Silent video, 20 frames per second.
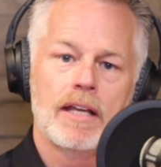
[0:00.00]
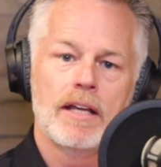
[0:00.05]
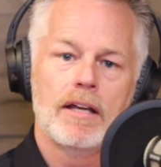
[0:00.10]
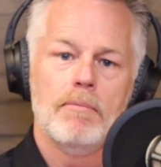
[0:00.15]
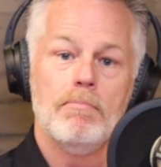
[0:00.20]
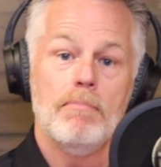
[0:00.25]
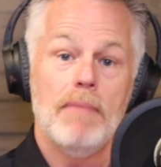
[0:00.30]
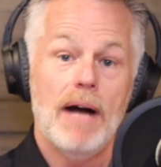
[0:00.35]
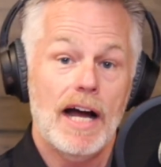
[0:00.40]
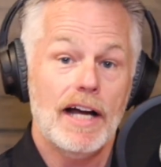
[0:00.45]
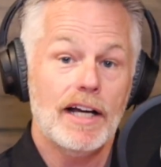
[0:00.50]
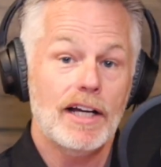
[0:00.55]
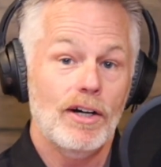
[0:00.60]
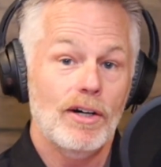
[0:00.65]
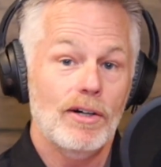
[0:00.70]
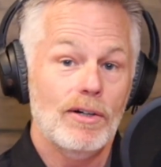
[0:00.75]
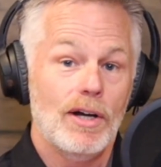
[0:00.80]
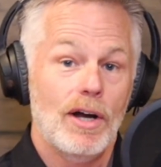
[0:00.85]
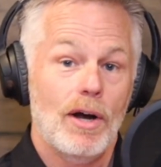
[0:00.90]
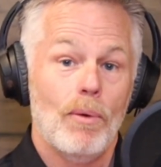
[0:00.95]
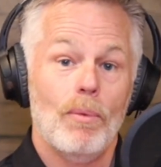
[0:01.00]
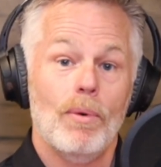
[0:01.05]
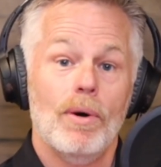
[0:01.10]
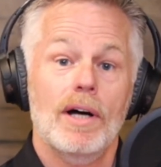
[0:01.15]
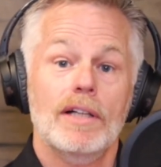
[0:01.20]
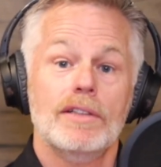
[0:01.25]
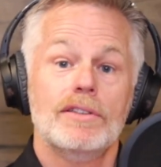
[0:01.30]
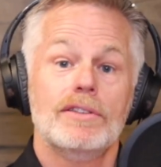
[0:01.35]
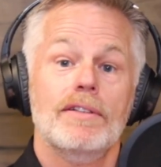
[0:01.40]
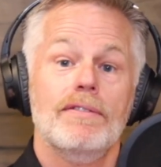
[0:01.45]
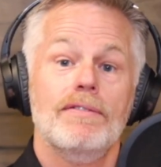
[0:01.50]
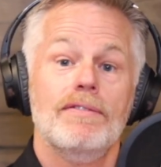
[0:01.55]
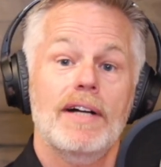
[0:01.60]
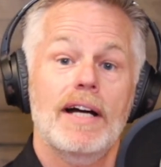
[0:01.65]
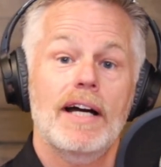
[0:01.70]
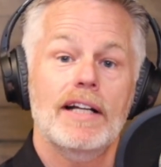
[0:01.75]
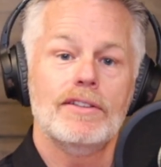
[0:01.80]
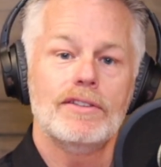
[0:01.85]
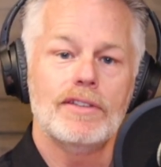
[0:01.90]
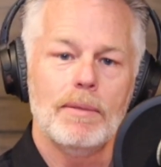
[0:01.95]
My goal was to
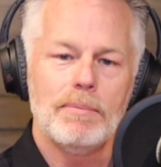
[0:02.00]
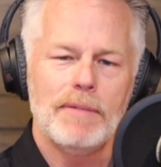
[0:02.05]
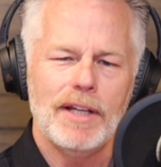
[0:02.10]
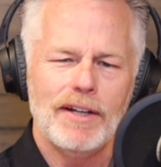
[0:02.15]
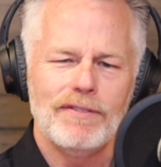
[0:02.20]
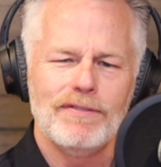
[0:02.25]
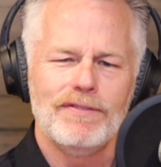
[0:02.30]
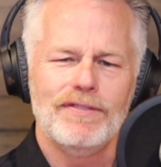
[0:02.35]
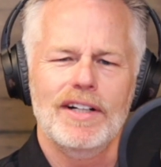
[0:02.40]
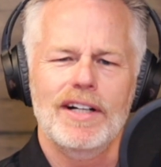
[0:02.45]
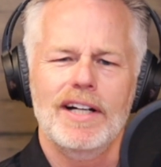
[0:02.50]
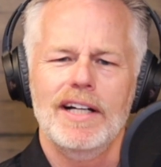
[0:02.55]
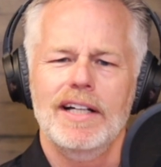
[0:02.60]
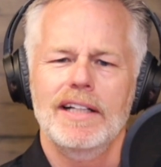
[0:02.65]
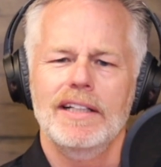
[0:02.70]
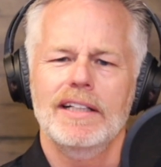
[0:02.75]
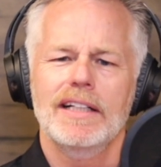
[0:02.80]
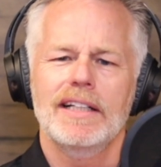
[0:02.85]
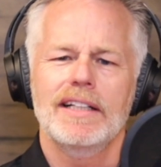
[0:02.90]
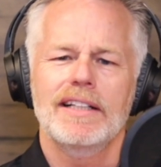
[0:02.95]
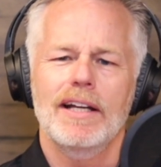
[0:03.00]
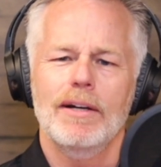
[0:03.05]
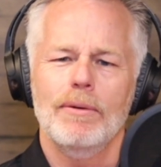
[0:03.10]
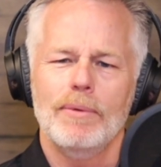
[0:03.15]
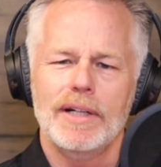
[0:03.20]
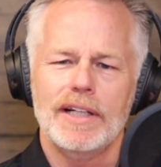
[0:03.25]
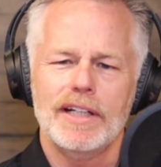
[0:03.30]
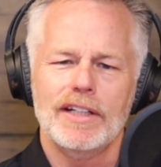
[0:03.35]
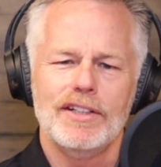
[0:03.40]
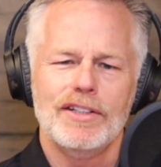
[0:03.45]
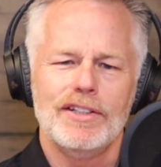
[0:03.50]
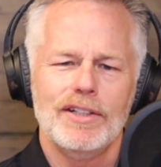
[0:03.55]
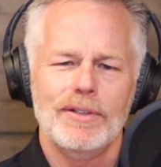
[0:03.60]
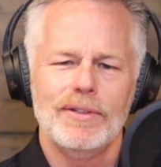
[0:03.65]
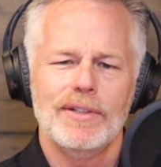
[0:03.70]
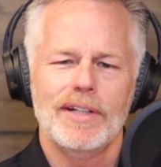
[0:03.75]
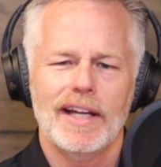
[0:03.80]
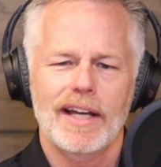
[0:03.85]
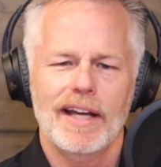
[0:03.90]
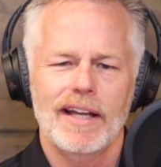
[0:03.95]
find something fun that we could do
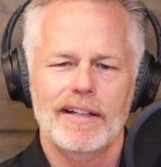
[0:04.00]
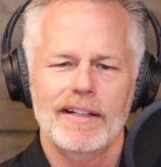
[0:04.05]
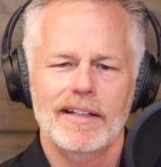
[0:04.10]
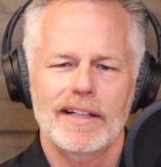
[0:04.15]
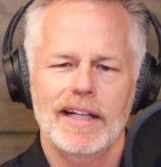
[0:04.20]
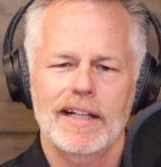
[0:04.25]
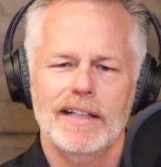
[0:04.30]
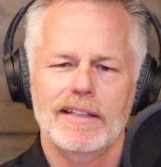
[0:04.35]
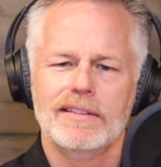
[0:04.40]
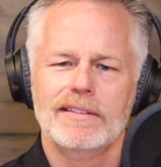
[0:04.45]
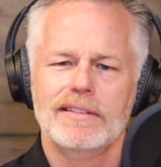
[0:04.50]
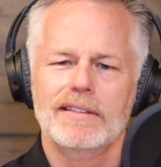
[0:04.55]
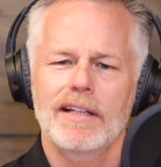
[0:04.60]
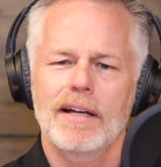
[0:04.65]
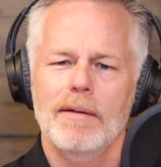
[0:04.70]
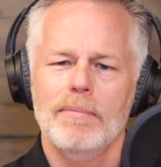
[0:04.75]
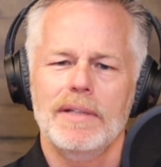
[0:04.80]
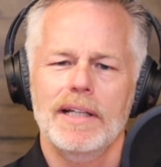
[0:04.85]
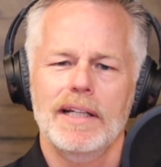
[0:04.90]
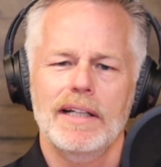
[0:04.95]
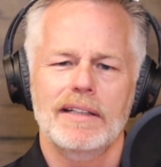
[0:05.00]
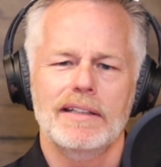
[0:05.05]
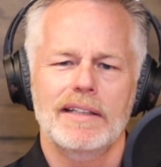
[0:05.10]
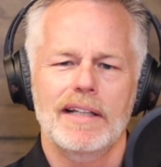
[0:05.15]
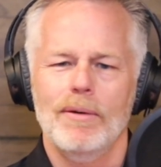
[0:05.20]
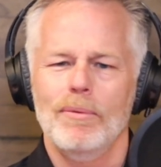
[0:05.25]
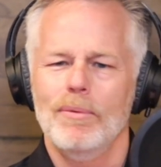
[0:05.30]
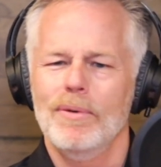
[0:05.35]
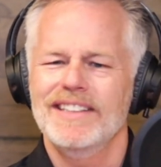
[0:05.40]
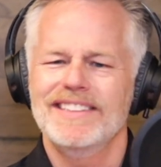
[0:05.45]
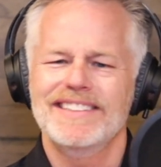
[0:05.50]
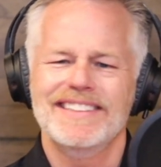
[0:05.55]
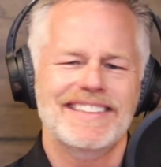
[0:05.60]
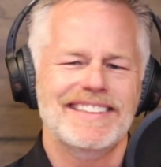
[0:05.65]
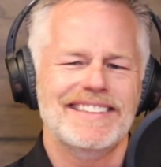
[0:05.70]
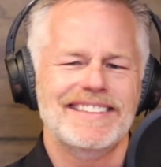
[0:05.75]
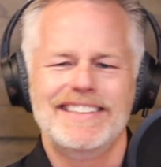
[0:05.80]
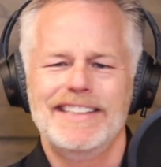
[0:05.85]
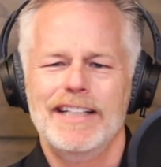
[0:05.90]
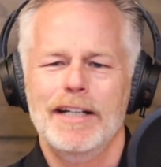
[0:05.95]
together and something that wasn't
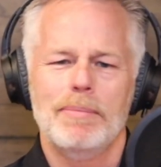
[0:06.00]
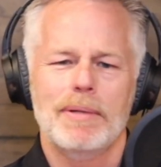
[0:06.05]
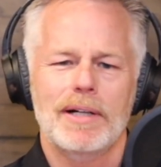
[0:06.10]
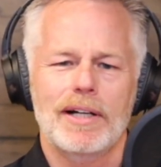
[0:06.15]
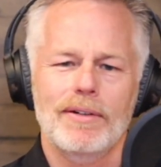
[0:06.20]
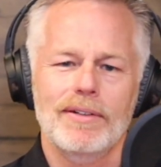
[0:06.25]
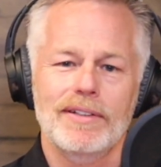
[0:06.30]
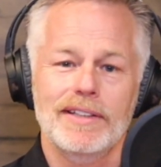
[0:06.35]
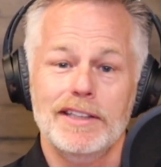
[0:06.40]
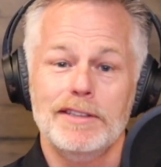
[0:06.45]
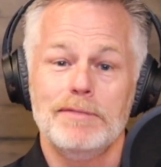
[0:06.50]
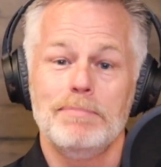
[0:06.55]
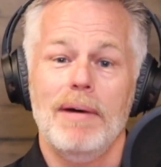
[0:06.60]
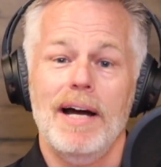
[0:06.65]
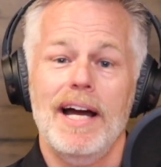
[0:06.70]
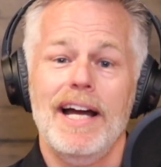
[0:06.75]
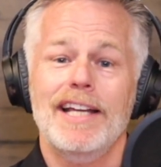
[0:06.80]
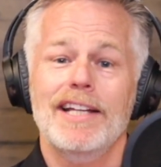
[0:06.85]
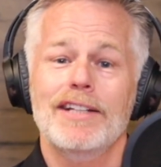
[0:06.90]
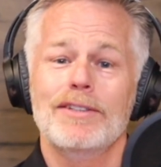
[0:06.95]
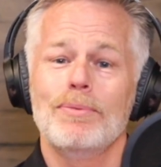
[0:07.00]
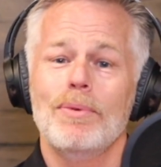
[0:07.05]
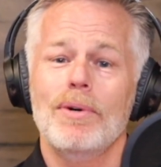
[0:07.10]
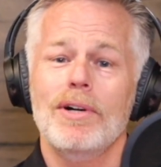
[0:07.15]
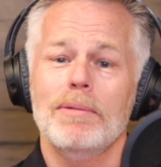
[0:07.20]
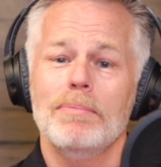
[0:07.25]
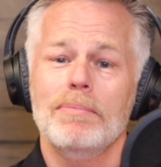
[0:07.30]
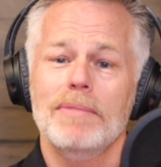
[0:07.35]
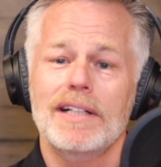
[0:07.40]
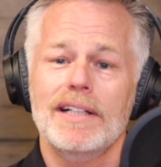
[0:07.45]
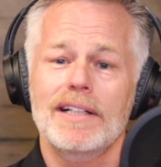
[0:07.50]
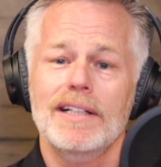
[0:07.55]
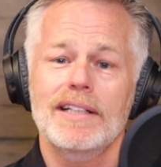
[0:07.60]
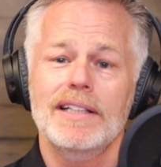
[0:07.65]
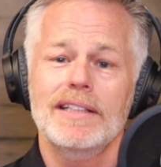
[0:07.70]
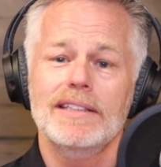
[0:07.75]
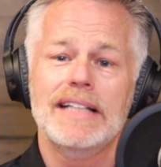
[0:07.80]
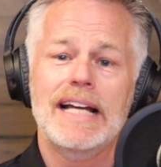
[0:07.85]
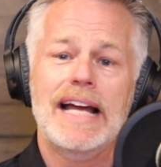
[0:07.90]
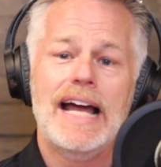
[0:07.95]
typical. And this bike has worked
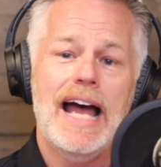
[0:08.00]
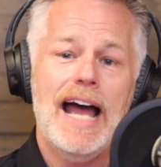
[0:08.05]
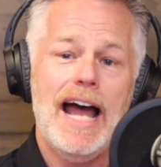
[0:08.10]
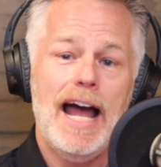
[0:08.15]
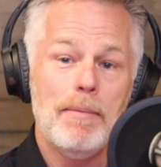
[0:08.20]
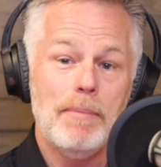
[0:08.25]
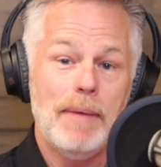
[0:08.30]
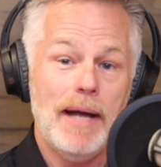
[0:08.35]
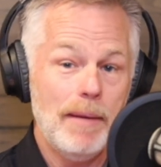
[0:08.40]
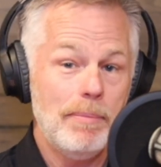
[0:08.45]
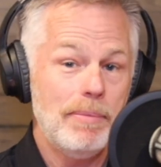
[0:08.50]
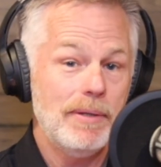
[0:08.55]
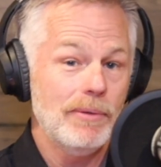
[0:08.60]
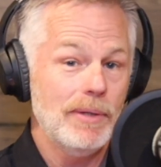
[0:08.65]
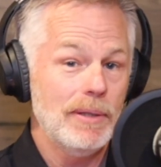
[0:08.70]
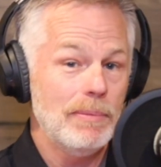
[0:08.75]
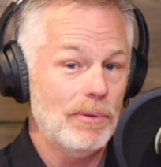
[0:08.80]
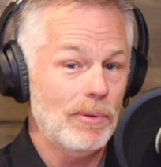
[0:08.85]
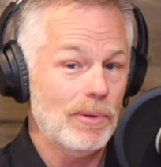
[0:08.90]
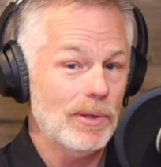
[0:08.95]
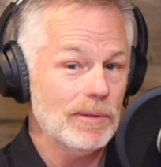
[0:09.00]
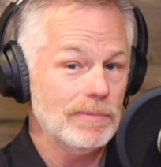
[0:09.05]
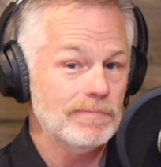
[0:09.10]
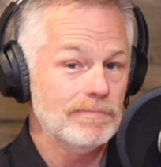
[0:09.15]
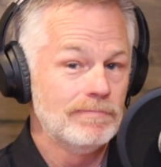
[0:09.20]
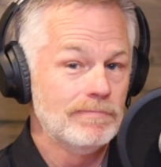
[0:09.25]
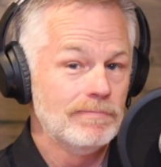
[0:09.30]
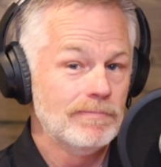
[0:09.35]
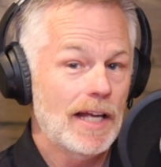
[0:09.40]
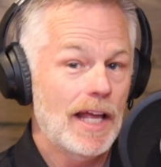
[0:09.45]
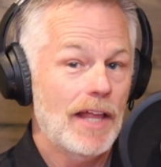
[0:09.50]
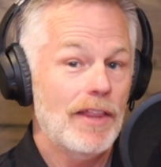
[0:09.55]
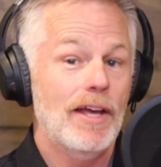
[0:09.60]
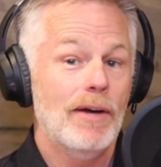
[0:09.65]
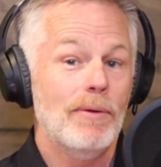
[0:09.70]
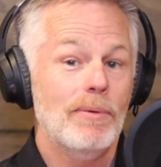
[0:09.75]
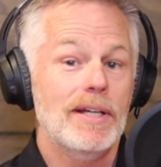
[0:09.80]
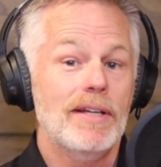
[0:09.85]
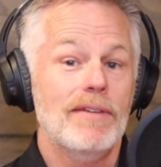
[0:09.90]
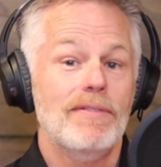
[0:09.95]
because I'm happy to report
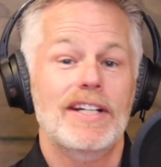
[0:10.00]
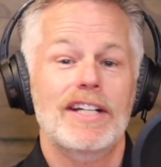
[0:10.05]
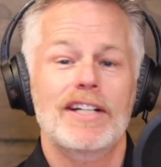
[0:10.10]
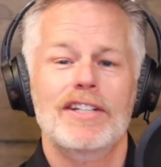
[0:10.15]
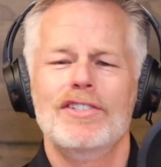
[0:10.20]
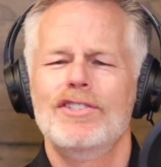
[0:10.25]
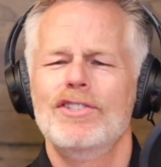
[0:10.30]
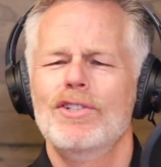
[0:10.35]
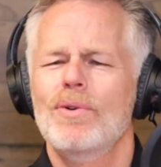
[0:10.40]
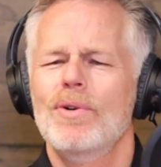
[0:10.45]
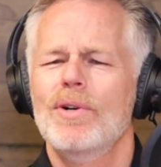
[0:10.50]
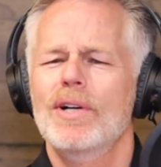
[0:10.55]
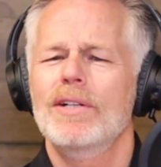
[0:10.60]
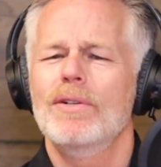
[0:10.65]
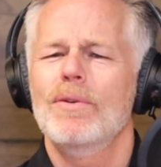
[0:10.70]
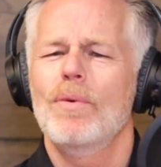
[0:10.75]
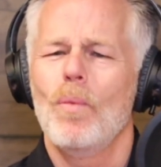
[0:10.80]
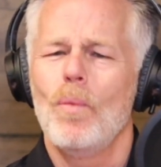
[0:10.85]
that we have enjoyed